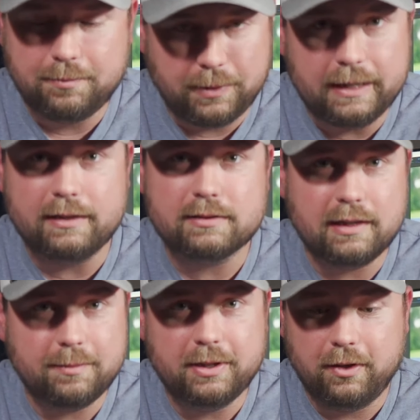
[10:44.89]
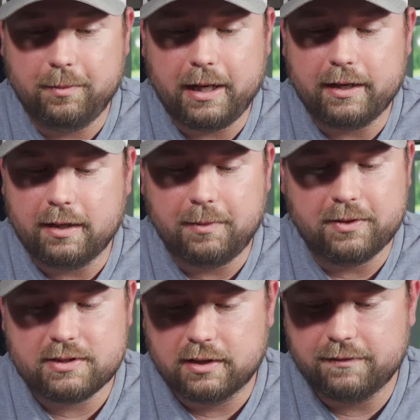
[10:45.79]
please let me know about it. I'm
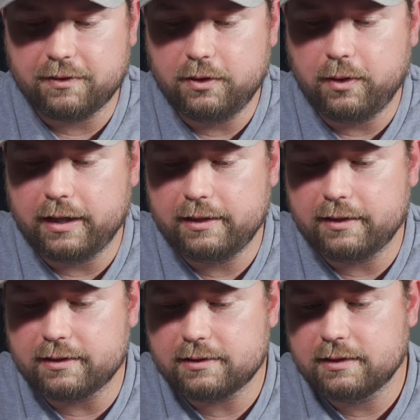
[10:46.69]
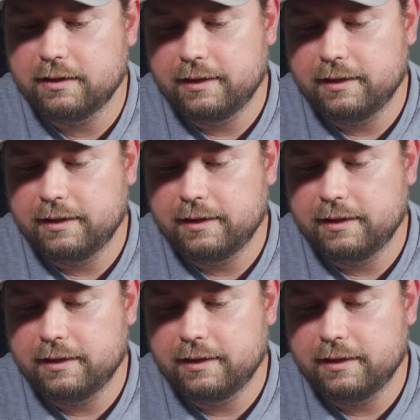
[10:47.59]
always looking for new ideas.